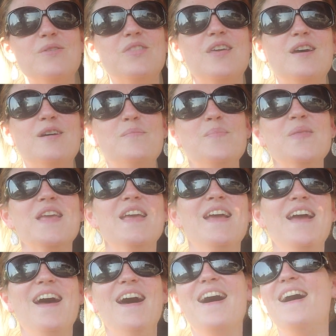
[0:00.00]
with him.
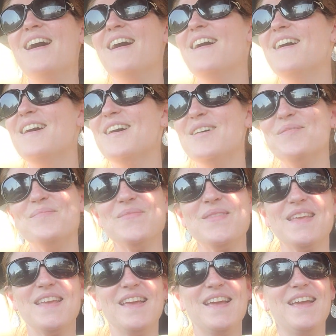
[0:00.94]
Um,
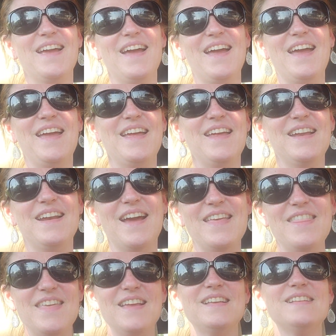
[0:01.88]
and
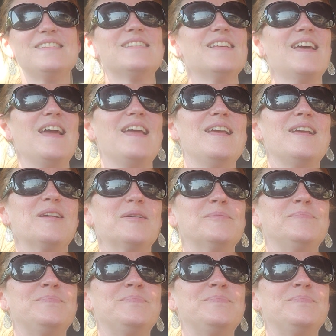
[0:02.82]
I think it's like,